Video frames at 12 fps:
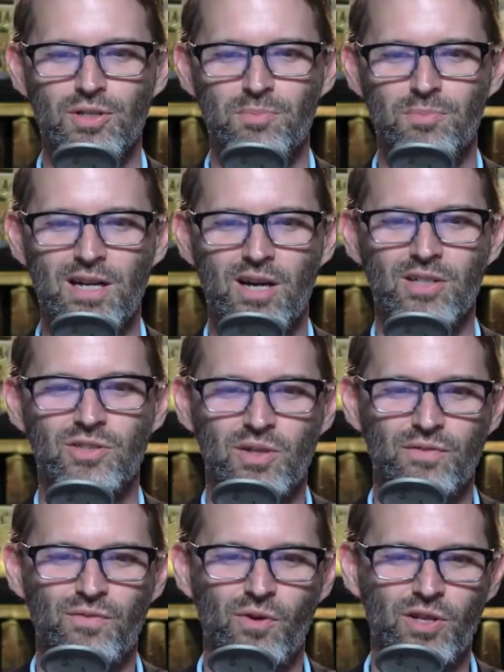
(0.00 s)
August
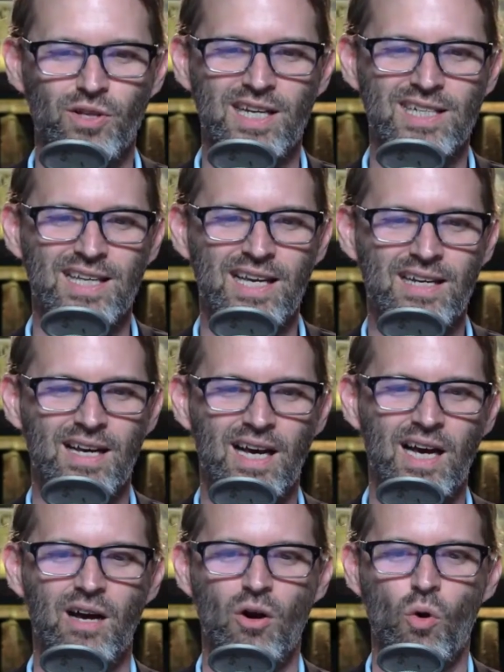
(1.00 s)
twenty-fourth, like I said,
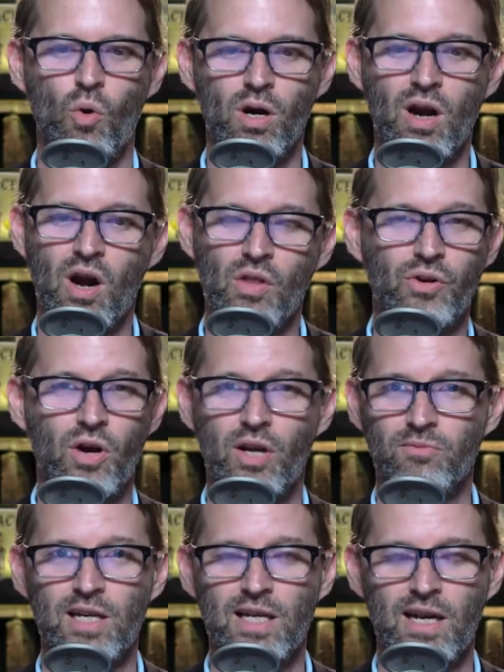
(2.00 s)
uh, or they're on
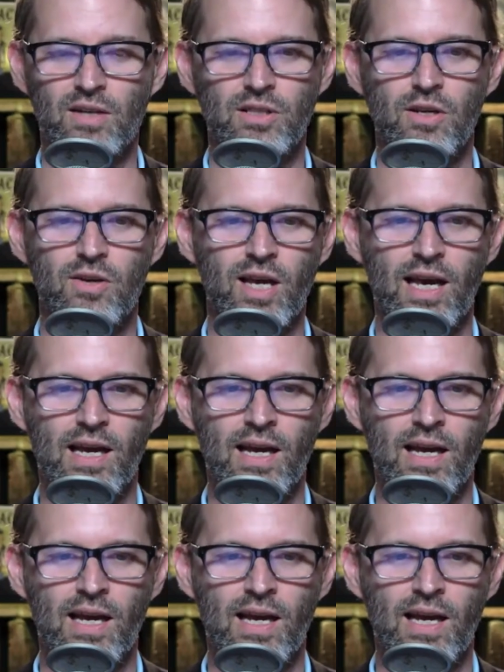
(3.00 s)
right now in the U K.